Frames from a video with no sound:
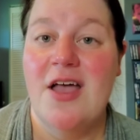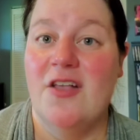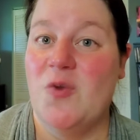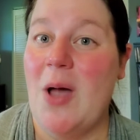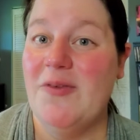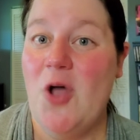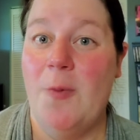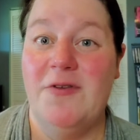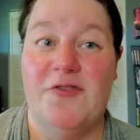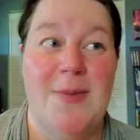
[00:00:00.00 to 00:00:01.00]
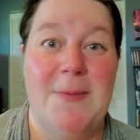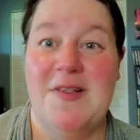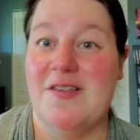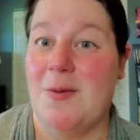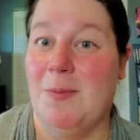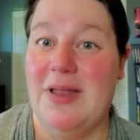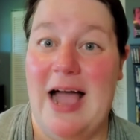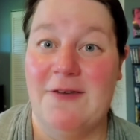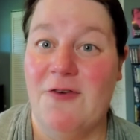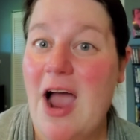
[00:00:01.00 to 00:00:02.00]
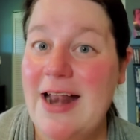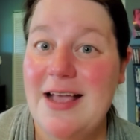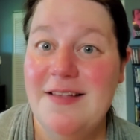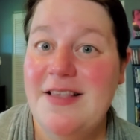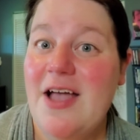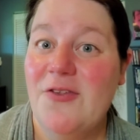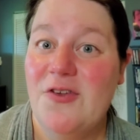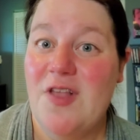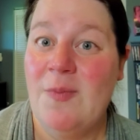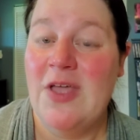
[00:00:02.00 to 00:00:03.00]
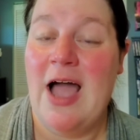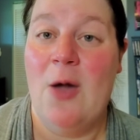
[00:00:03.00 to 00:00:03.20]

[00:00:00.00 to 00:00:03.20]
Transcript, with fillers: So I was hoping for maybe some Black Friday sales or something.